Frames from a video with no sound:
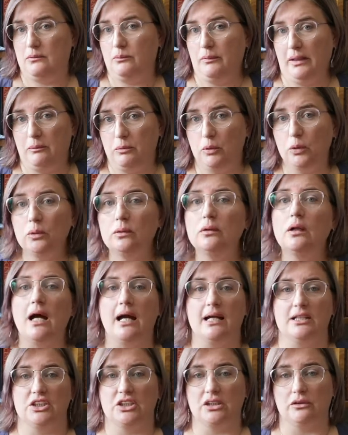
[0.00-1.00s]
people
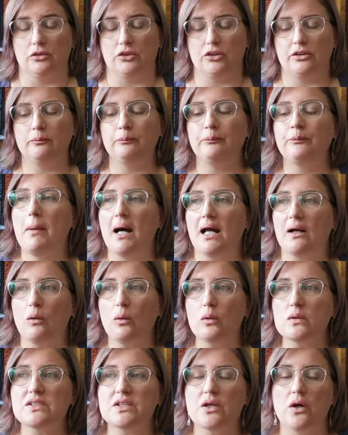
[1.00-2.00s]
and children. But
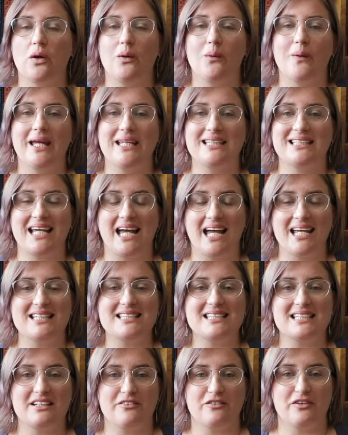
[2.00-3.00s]
also it
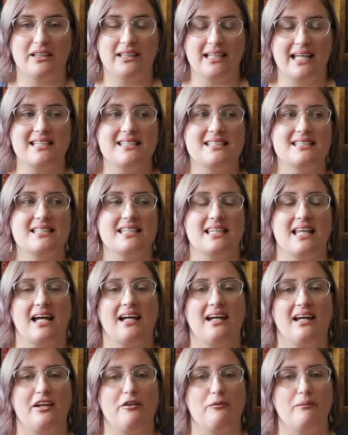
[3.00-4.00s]
takes a different lens to that
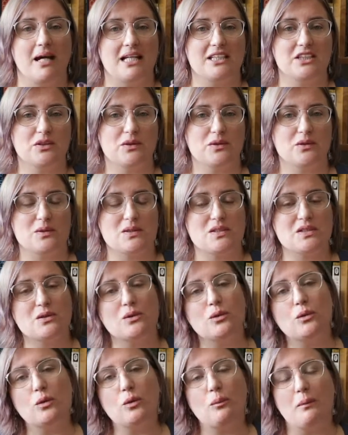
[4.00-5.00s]
kind of magical
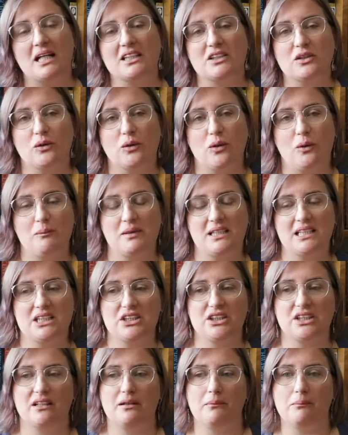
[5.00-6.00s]
school, magical
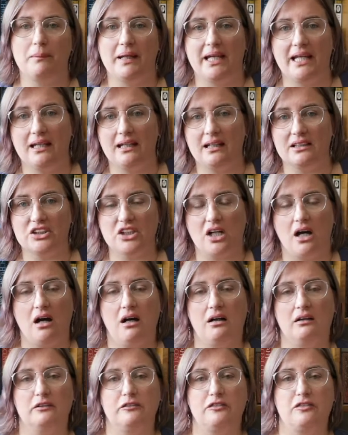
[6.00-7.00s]
competition, being a
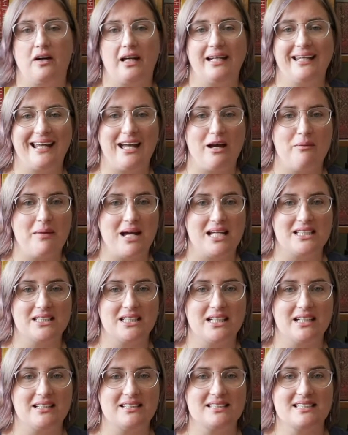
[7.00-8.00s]
child, finding out
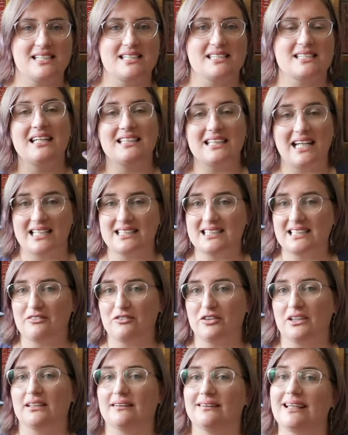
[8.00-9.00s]
magic exists. It takes a
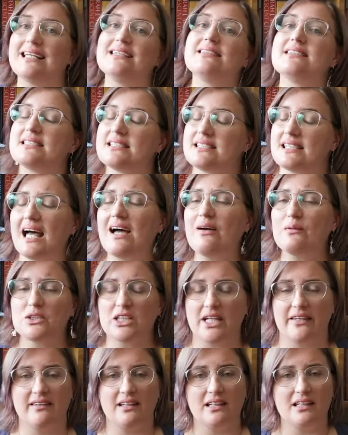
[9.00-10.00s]
different lens to that, which
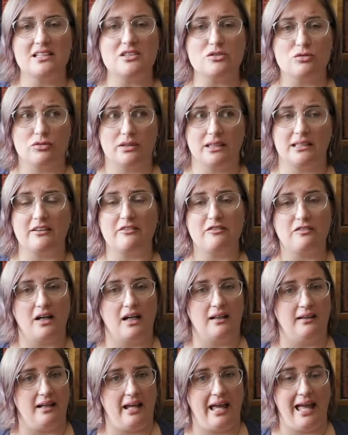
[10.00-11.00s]
I think is really
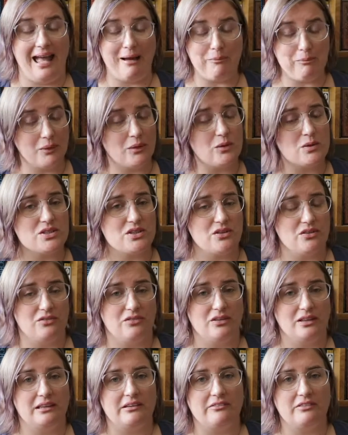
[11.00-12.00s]
fun, but also
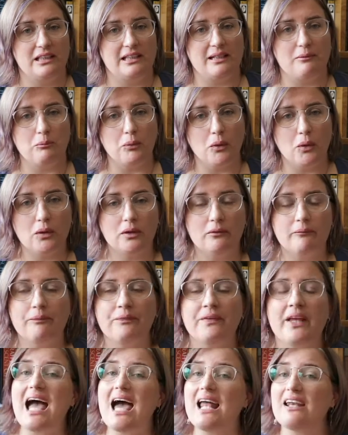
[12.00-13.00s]
really, really important.
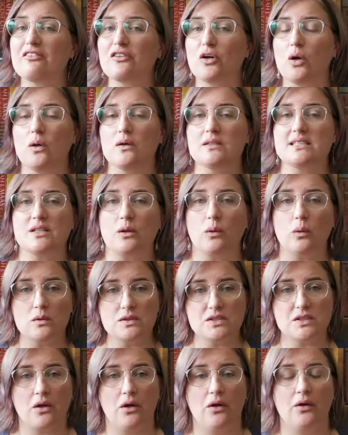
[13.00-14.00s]
And of course,
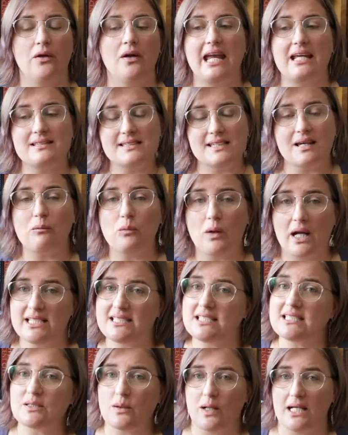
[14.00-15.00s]
also in some ways
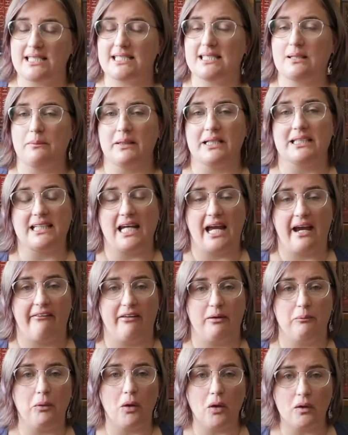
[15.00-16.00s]
it's quite similar to
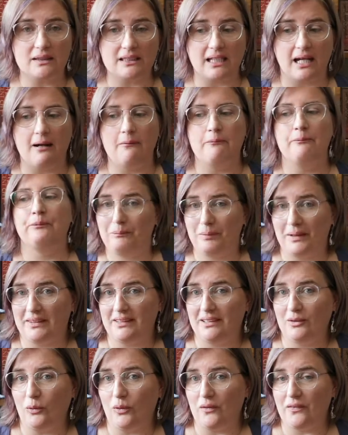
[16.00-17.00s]
Harry Potter, but
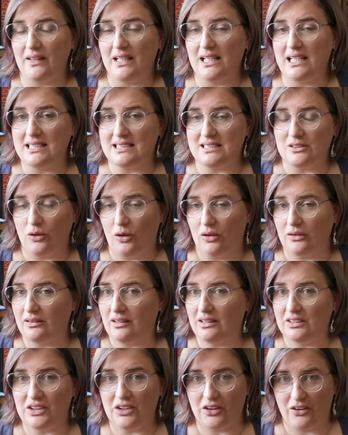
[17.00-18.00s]
the author is not
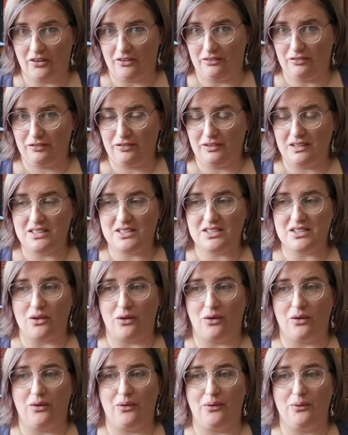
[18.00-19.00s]
a TERF.
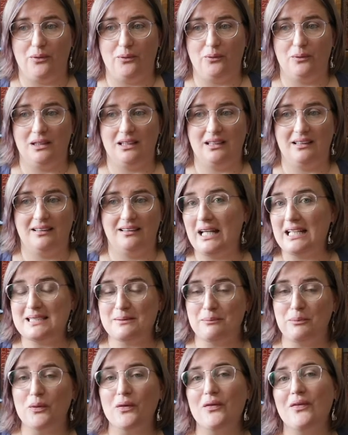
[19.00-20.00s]
So it's a
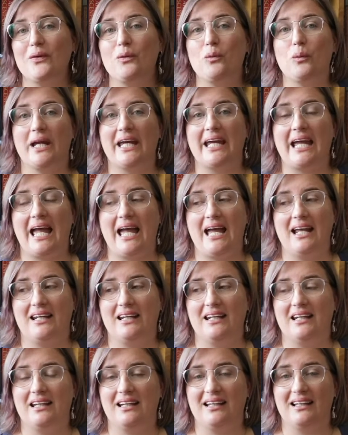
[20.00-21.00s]
book that we
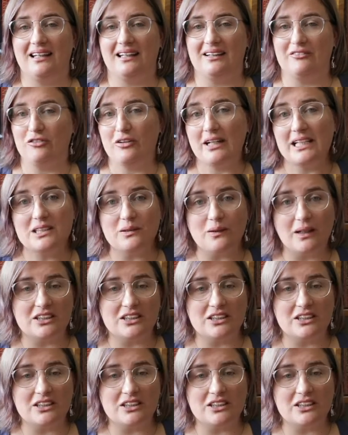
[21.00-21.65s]
can read to